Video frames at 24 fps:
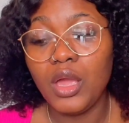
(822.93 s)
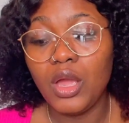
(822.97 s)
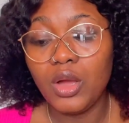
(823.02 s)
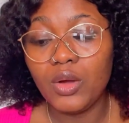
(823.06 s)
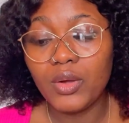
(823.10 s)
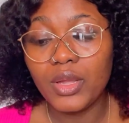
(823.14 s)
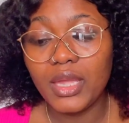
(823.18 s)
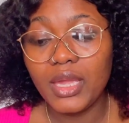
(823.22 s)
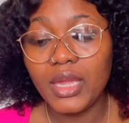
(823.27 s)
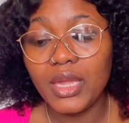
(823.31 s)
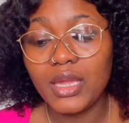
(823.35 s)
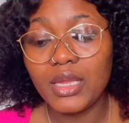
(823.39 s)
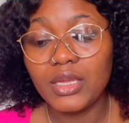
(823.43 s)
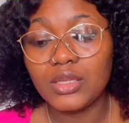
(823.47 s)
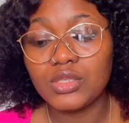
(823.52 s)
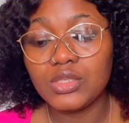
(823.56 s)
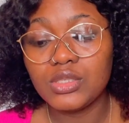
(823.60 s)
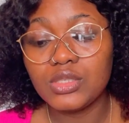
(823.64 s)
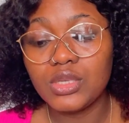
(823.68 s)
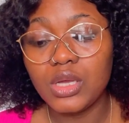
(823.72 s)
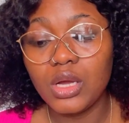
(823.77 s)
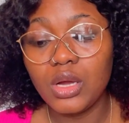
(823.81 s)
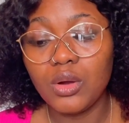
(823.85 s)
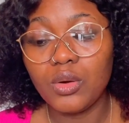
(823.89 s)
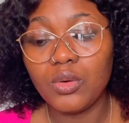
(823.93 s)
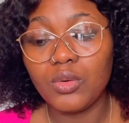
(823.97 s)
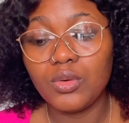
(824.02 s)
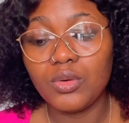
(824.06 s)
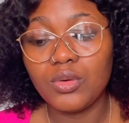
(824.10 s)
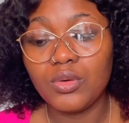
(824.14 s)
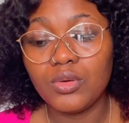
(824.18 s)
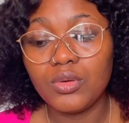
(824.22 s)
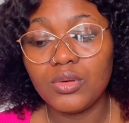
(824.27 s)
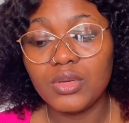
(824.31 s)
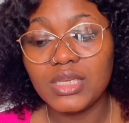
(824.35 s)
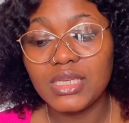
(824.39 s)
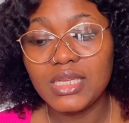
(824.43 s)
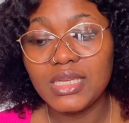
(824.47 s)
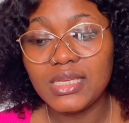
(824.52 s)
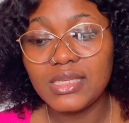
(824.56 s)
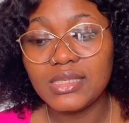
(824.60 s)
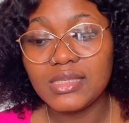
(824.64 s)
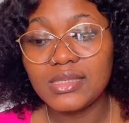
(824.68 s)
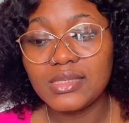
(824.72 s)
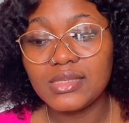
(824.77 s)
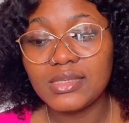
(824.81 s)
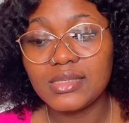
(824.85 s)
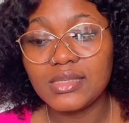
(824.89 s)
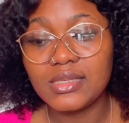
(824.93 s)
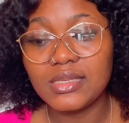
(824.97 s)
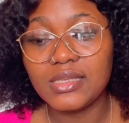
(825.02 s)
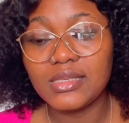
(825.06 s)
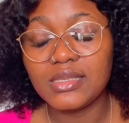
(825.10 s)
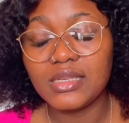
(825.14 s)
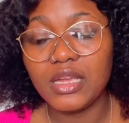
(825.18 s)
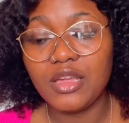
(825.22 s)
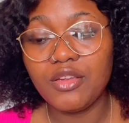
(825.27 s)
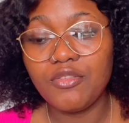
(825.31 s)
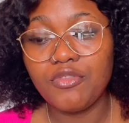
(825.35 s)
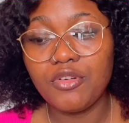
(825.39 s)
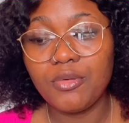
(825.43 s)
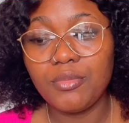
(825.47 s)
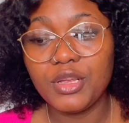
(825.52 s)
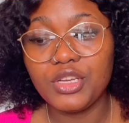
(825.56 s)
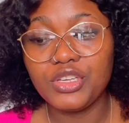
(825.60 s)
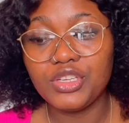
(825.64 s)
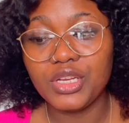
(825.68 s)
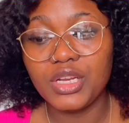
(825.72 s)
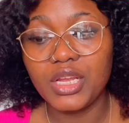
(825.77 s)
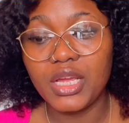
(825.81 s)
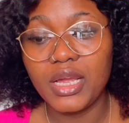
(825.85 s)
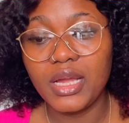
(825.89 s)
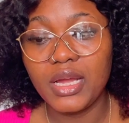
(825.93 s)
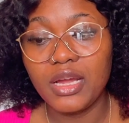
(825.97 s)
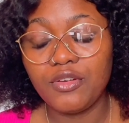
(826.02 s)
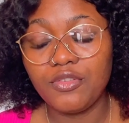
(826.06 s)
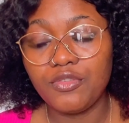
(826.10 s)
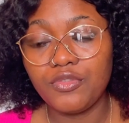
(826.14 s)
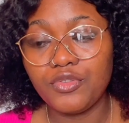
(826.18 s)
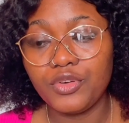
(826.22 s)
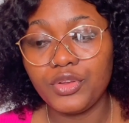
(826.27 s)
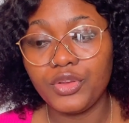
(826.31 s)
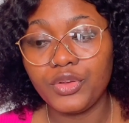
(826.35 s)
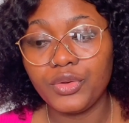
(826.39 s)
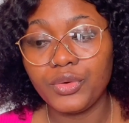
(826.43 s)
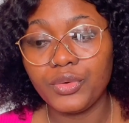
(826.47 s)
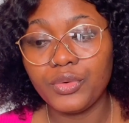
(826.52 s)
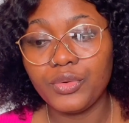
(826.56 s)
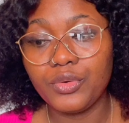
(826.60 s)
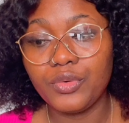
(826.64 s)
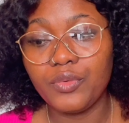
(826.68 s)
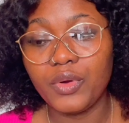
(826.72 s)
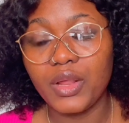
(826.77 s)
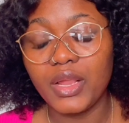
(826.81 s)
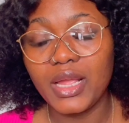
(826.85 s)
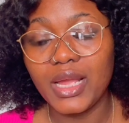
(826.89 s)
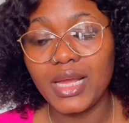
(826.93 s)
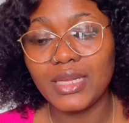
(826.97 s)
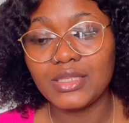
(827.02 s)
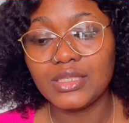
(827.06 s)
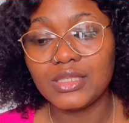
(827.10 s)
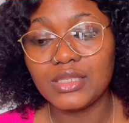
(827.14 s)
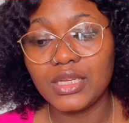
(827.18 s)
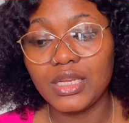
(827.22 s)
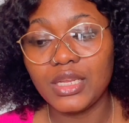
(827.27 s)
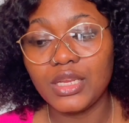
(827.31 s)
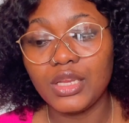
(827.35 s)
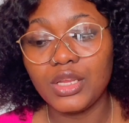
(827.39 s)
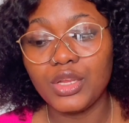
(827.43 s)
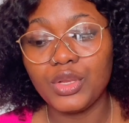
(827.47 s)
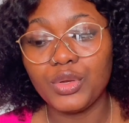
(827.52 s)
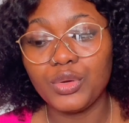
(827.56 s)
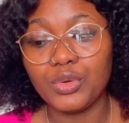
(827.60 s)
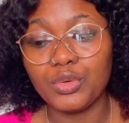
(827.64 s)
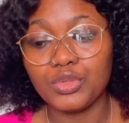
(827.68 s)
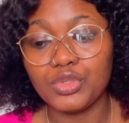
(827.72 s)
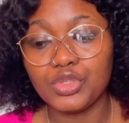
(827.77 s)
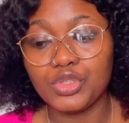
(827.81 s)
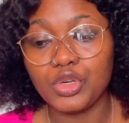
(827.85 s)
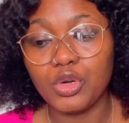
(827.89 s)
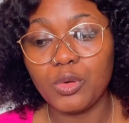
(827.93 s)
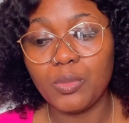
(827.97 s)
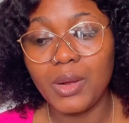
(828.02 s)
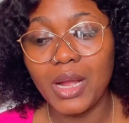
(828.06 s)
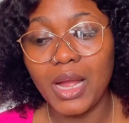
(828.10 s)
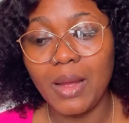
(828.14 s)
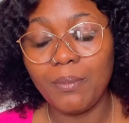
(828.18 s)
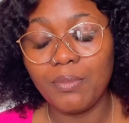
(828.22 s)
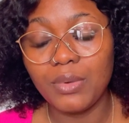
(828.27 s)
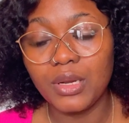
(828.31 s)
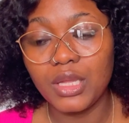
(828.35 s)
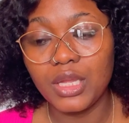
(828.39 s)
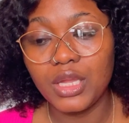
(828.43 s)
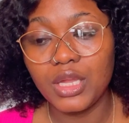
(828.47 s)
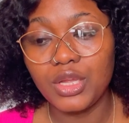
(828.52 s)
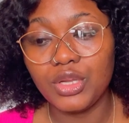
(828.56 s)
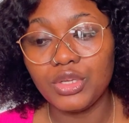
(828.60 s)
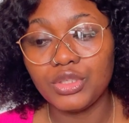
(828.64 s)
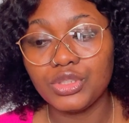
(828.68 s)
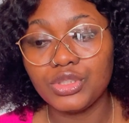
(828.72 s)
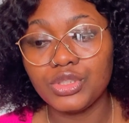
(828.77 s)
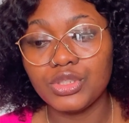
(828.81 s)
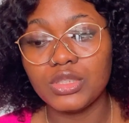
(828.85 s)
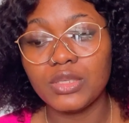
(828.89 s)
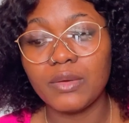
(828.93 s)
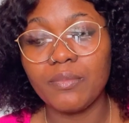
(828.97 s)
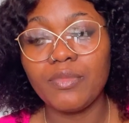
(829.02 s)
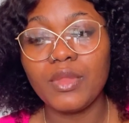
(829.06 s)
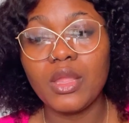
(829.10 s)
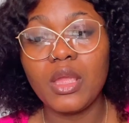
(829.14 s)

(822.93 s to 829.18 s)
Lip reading: Okay, so this is information I have for you regarding your job application.